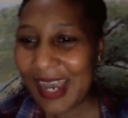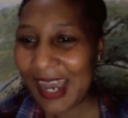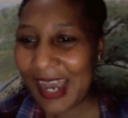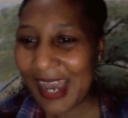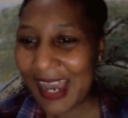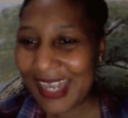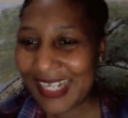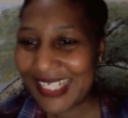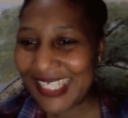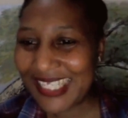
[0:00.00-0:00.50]

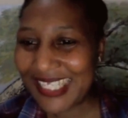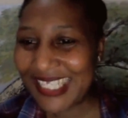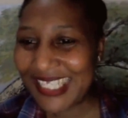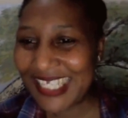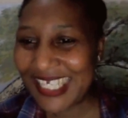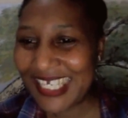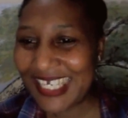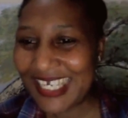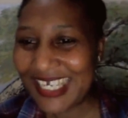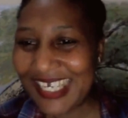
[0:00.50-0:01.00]

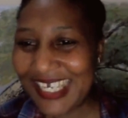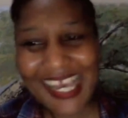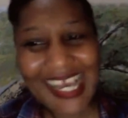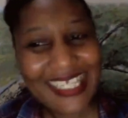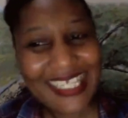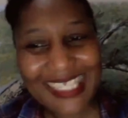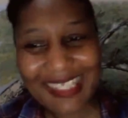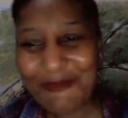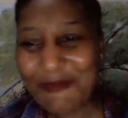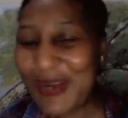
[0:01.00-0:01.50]
See,
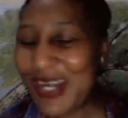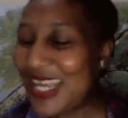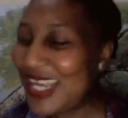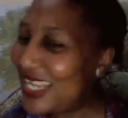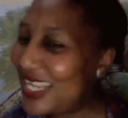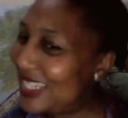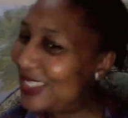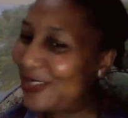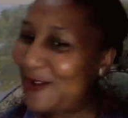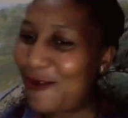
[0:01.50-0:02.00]
yes,
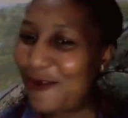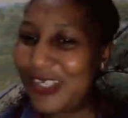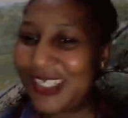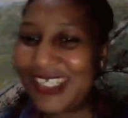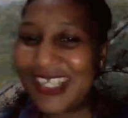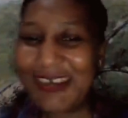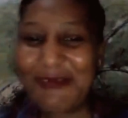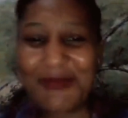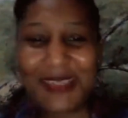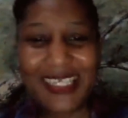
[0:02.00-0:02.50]
please, Coach
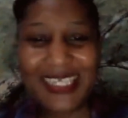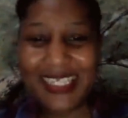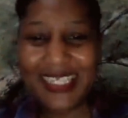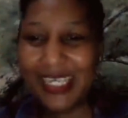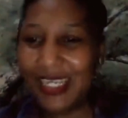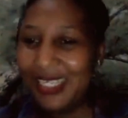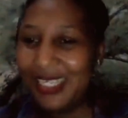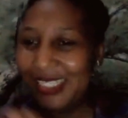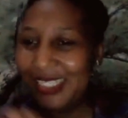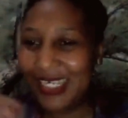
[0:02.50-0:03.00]
Tamsi,
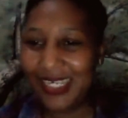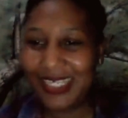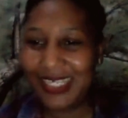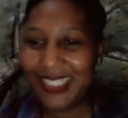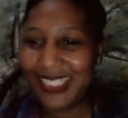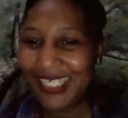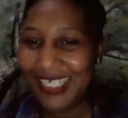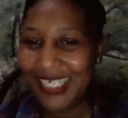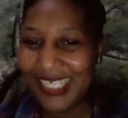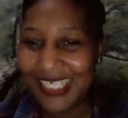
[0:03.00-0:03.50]

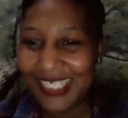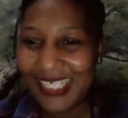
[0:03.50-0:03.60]
delete.